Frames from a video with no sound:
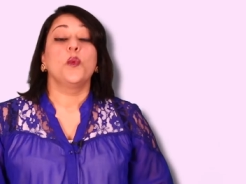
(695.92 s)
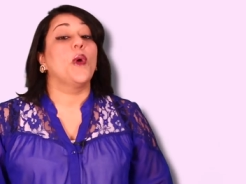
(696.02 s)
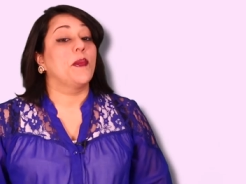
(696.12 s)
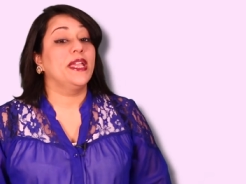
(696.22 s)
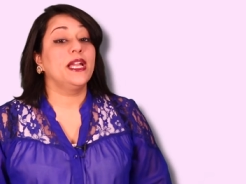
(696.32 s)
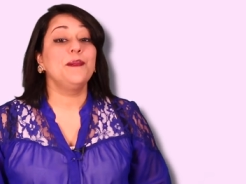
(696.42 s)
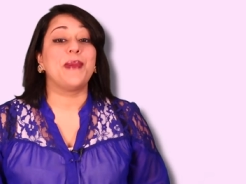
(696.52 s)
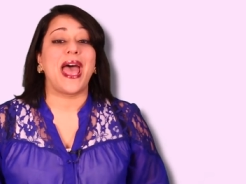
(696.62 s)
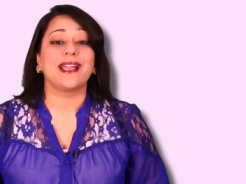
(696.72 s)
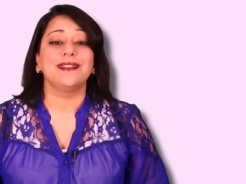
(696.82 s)
When we
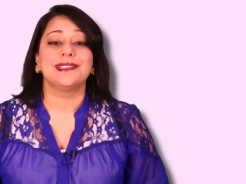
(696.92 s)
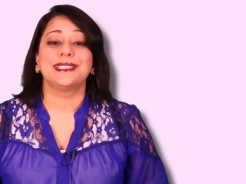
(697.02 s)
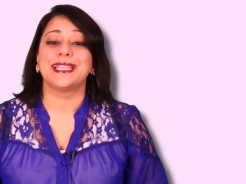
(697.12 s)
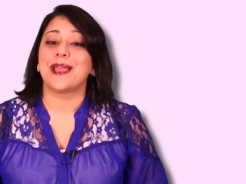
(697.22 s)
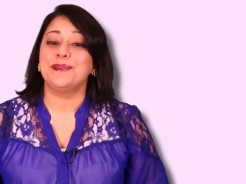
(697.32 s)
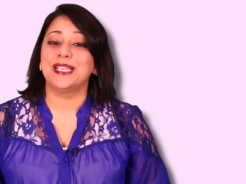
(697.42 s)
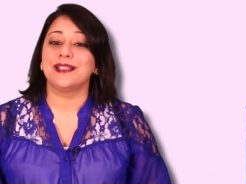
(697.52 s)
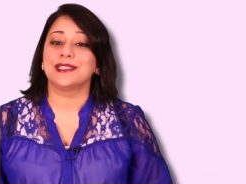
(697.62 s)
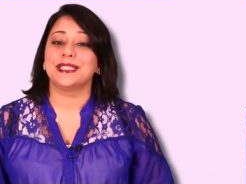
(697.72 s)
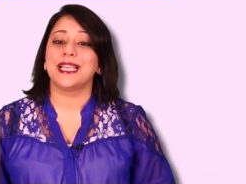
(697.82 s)
come back, Sam
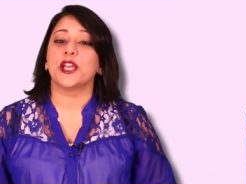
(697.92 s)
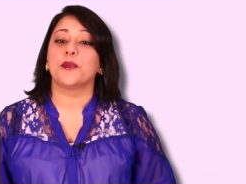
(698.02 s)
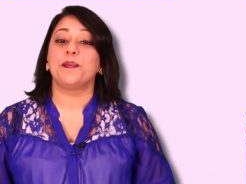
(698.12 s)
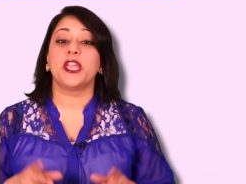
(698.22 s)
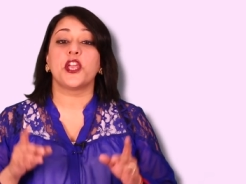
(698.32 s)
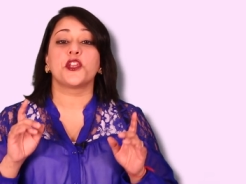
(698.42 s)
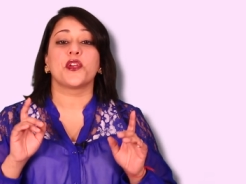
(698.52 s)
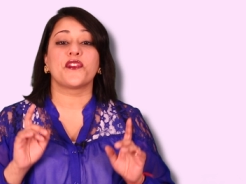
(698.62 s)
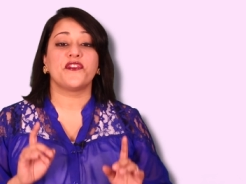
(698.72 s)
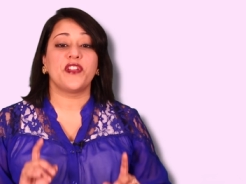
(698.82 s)
tells us how to pair
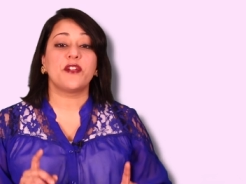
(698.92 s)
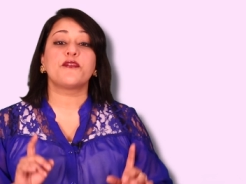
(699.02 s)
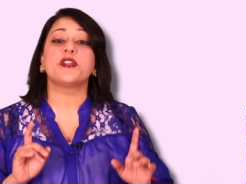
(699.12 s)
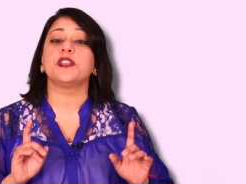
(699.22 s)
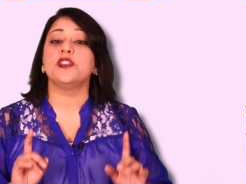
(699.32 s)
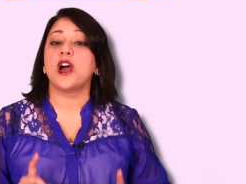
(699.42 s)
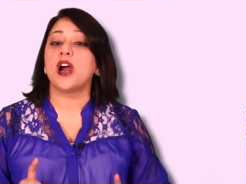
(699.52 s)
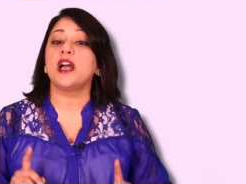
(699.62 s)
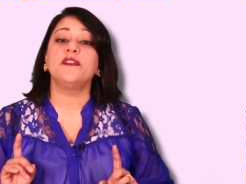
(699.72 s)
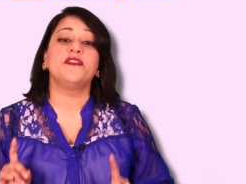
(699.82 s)
your favorite
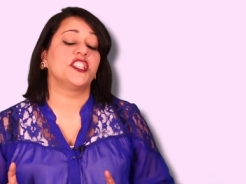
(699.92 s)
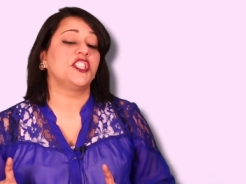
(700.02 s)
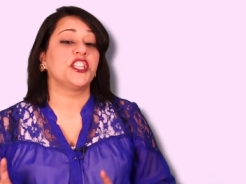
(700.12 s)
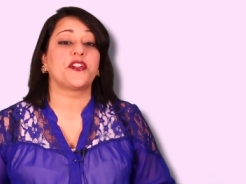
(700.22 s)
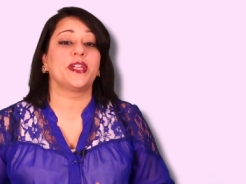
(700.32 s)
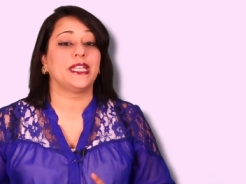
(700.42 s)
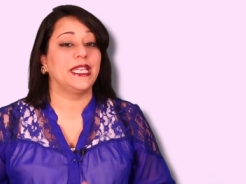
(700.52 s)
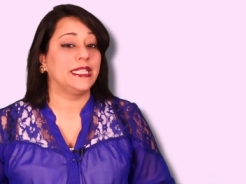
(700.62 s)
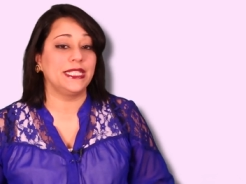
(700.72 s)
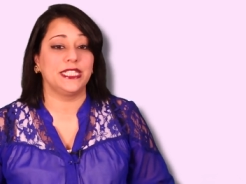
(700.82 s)
non-vegetarian
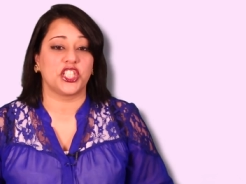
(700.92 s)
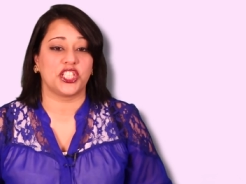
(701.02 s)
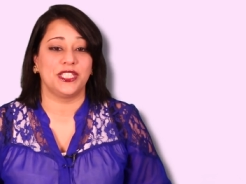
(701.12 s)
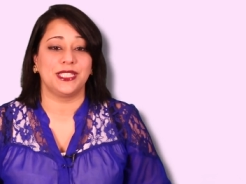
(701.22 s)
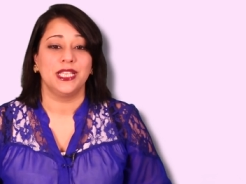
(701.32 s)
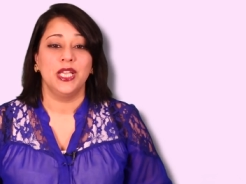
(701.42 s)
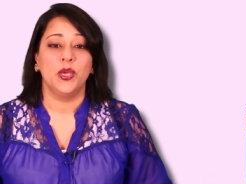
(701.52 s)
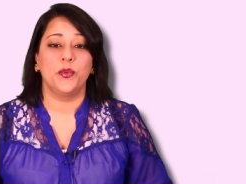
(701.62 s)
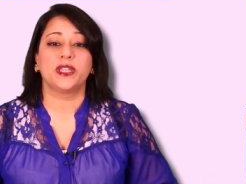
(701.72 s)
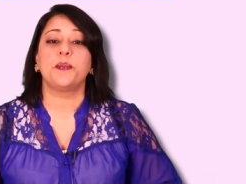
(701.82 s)
Indian dishes
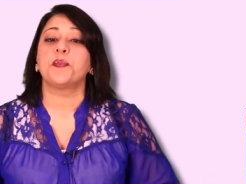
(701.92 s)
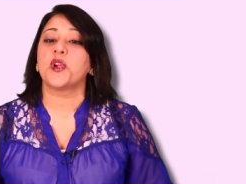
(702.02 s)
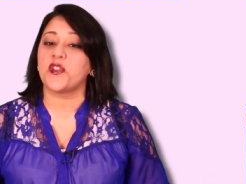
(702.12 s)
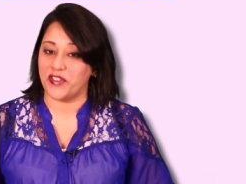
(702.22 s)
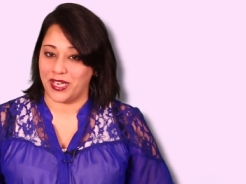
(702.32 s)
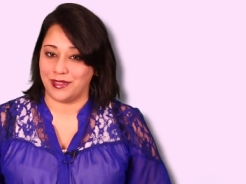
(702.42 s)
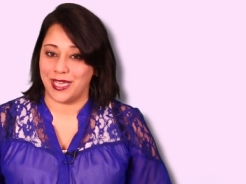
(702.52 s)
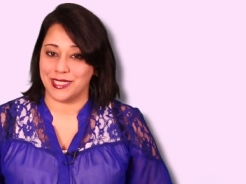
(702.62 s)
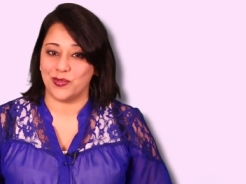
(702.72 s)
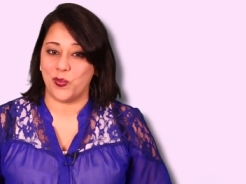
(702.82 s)
with the perfect
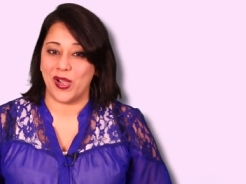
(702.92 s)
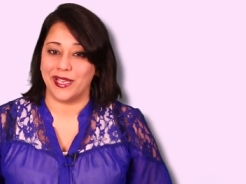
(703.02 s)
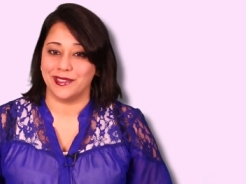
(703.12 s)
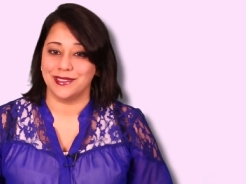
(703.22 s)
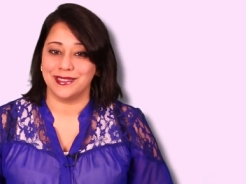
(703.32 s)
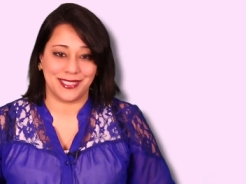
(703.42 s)
glass of wine.